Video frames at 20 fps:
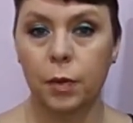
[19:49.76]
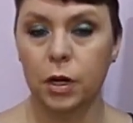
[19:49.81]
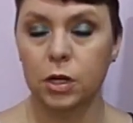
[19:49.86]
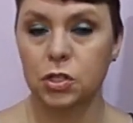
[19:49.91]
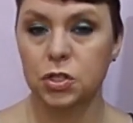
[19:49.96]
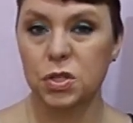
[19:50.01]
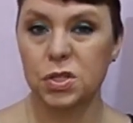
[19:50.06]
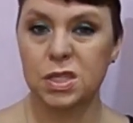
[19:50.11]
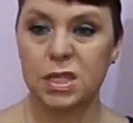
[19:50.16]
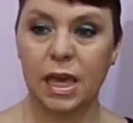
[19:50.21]

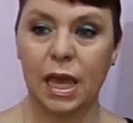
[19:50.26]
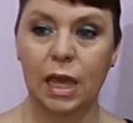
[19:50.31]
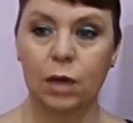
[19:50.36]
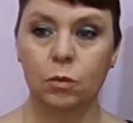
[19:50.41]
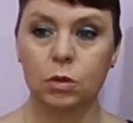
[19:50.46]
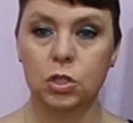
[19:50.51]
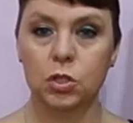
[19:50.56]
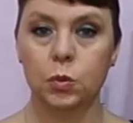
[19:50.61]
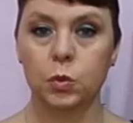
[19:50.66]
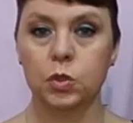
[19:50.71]
skein,
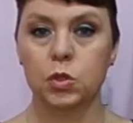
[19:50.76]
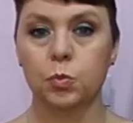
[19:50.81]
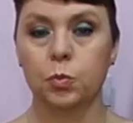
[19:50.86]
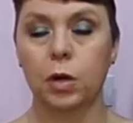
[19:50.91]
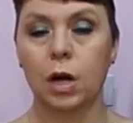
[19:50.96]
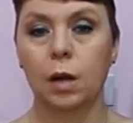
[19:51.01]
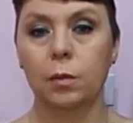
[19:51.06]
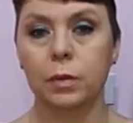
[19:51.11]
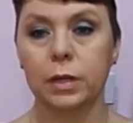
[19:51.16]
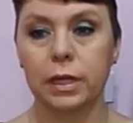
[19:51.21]
which was
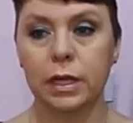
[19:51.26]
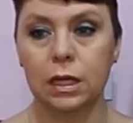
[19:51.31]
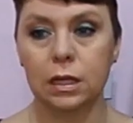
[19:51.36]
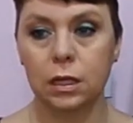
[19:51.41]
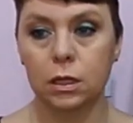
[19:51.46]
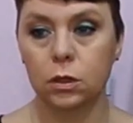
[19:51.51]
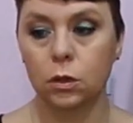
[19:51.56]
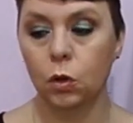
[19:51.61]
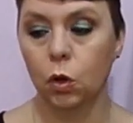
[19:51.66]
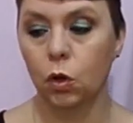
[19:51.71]
probably a
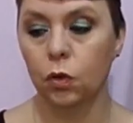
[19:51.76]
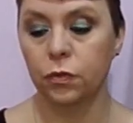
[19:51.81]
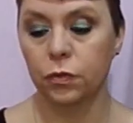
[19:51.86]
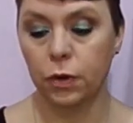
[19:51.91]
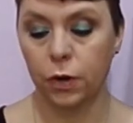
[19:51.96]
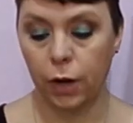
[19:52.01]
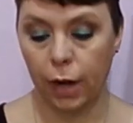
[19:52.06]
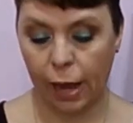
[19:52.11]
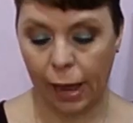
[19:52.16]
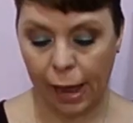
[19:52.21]
little over
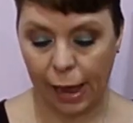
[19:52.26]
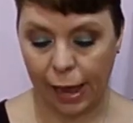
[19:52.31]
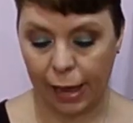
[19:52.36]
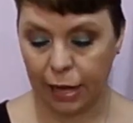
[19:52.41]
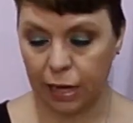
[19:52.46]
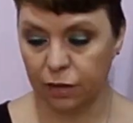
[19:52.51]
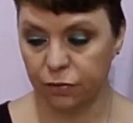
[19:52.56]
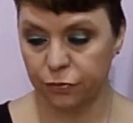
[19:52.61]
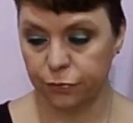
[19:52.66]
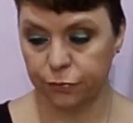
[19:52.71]

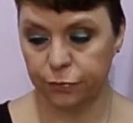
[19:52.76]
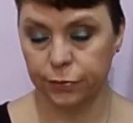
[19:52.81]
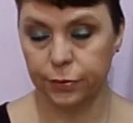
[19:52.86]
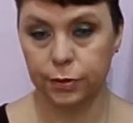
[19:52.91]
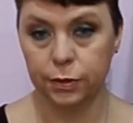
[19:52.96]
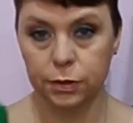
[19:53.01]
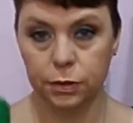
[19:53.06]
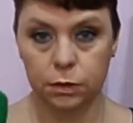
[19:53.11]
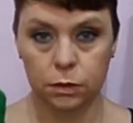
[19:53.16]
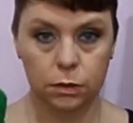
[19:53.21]
half
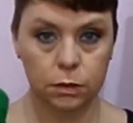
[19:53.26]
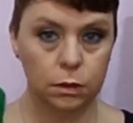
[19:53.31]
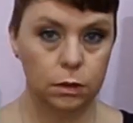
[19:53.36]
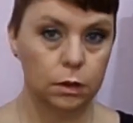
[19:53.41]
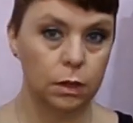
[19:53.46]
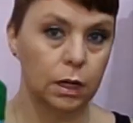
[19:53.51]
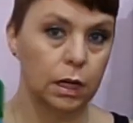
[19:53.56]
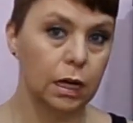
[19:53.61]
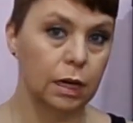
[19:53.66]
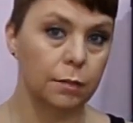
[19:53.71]

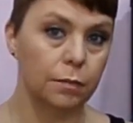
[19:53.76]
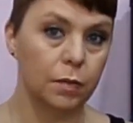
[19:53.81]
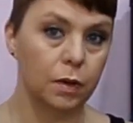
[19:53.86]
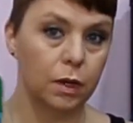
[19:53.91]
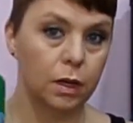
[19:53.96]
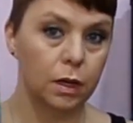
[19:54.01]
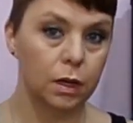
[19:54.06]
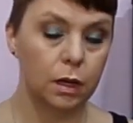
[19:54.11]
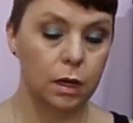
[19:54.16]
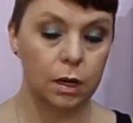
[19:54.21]

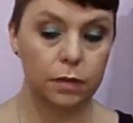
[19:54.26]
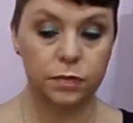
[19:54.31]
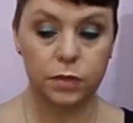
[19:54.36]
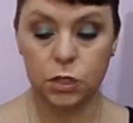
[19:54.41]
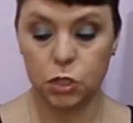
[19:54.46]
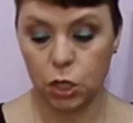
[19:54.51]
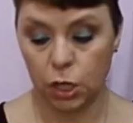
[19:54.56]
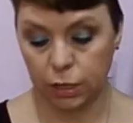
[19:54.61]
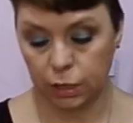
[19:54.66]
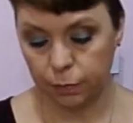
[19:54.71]
of the
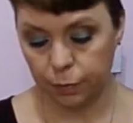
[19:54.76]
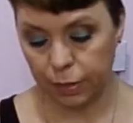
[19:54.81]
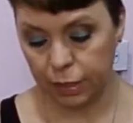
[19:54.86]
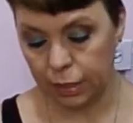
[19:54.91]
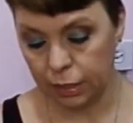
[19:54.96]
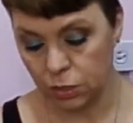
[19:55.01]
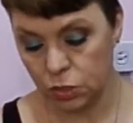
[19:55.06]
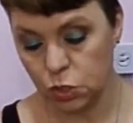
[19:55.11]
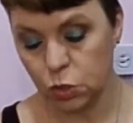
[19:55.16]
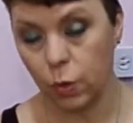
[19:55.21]
jelly
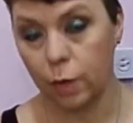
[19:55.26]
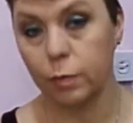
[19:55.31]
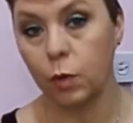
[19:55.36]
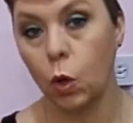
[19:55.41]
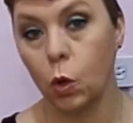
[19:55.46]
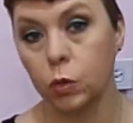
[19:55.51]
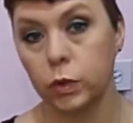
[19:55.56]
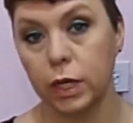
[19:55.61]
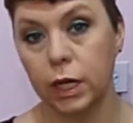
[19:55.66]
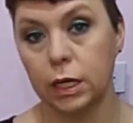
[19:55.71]
bean. So I'm
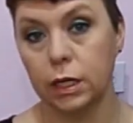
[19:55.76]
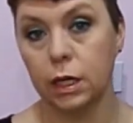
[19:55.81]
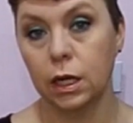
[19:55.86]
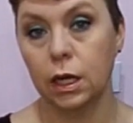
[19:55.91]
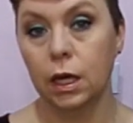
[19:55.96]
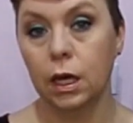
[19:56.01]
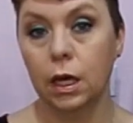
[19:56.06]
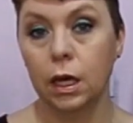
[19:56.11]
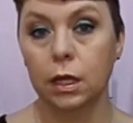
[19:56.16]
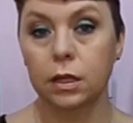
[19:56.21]
holding
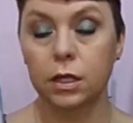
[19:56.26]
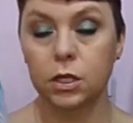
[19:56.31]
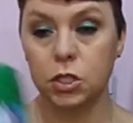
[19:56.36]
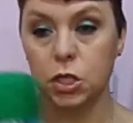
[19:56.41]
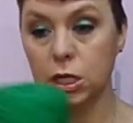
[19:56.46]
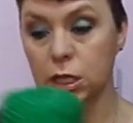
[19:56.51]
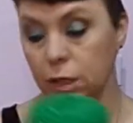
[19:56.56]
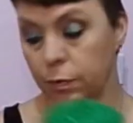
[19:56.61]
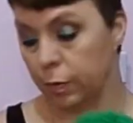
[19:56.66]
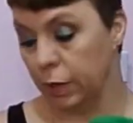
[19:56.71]
the
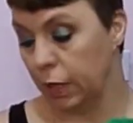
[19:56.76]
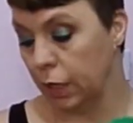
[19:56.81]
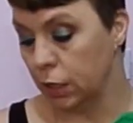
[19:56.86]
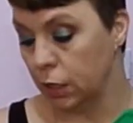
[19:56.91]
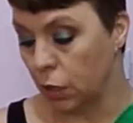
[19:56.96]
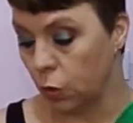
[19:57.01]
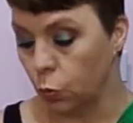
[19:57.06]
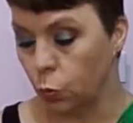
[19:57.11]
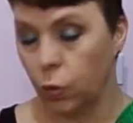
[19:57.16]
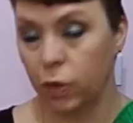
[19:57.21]
jelly bean
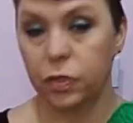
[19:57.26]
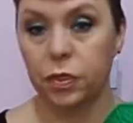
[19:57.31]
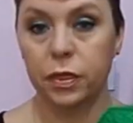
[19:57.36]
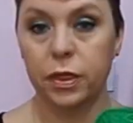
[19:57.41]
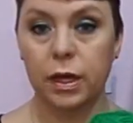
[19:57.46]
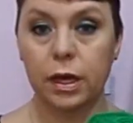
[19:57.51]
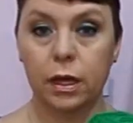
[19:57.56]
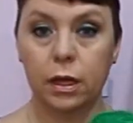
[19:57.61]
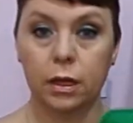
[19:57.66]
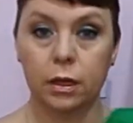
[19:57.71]
with
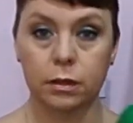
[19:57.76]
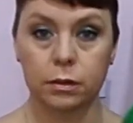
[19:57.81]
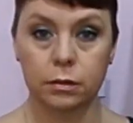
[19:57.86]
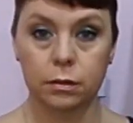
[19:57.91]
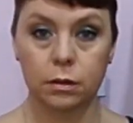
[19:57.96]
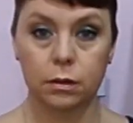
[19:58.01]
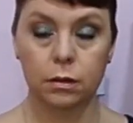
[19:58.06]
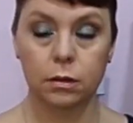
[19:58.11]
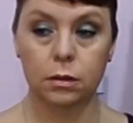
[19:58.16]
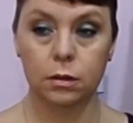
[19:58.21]
the
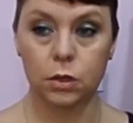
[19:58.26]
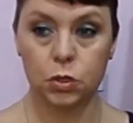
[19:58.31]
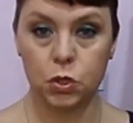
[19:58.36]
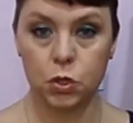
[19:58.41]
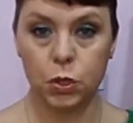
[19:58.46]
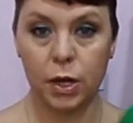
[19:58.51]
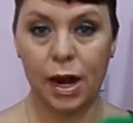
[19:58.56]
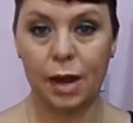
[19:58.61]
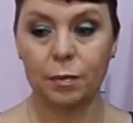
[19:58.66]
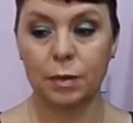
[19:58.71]

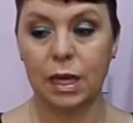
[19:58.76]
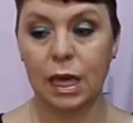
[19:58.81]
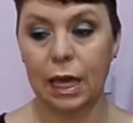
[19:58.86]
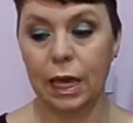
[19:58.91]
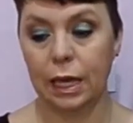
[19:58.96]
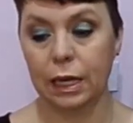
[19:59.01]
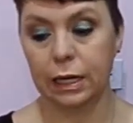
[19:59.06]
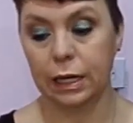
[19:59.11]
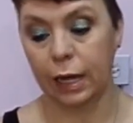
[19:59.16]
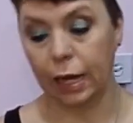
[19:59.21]
scrap
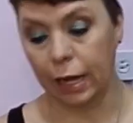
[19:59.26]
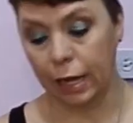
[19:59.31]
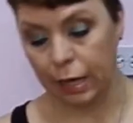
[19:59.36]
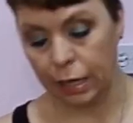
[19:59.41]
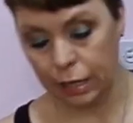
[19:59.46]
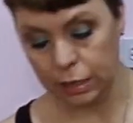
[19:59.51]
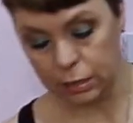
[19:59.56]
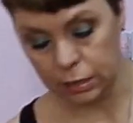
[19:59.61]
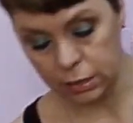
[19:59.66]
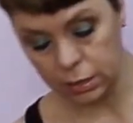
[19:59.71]
cake,
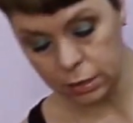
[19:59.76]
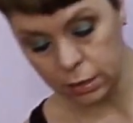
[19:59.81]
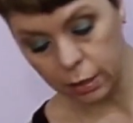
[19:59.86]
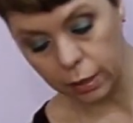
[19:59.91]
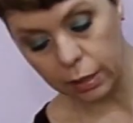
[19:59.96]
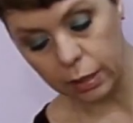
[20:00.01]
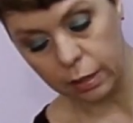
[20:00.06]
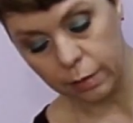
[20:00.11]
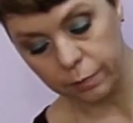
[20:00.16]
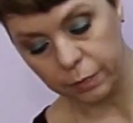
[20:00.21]
and
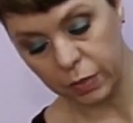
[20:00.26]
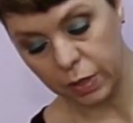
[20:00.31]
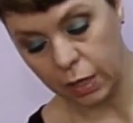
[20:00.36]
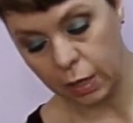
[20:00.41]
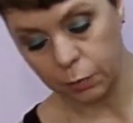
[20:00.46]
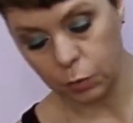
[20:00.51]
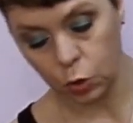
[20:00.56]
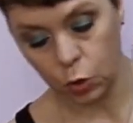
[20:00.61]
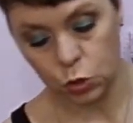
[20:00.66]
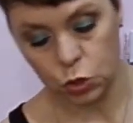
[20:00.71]
then
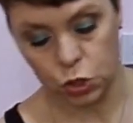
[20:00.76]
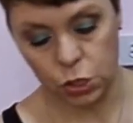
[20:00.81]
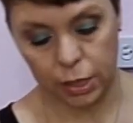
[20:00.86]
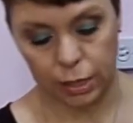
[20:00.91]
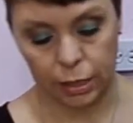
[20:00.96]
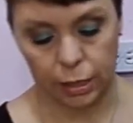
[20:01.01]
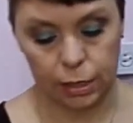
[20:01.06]
I'm crocheting it